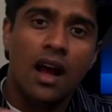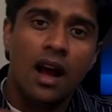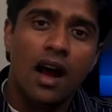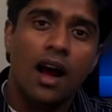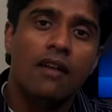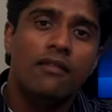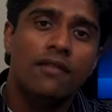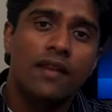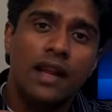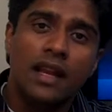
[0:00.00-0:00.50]

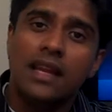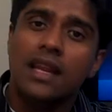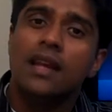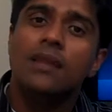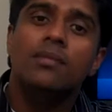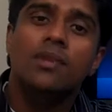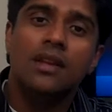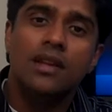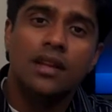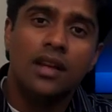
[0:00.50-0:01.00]
of
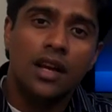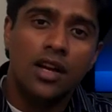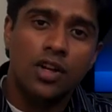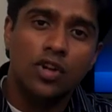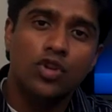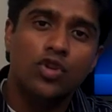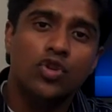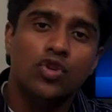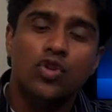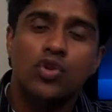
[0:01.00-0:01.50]
enabling a
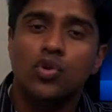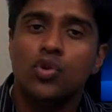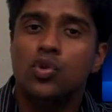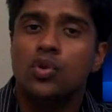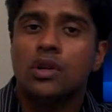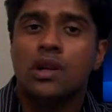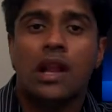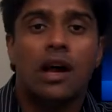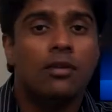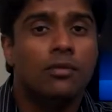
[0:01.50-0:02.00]

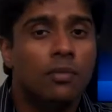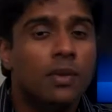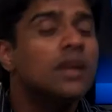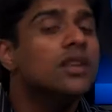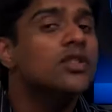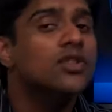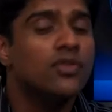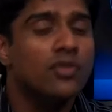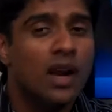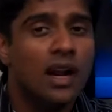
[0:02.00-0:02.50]
true
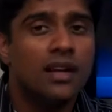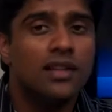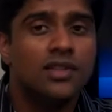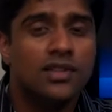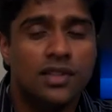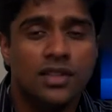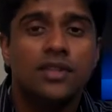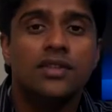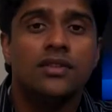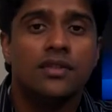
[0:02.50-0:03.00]
cloud-based
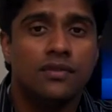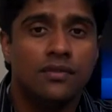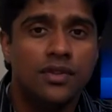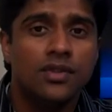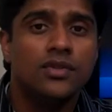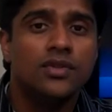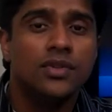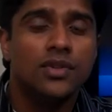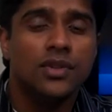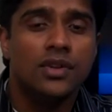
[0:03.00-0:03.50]
strategy into the
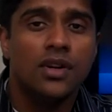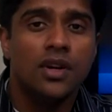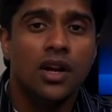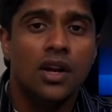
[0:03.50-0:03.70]
future.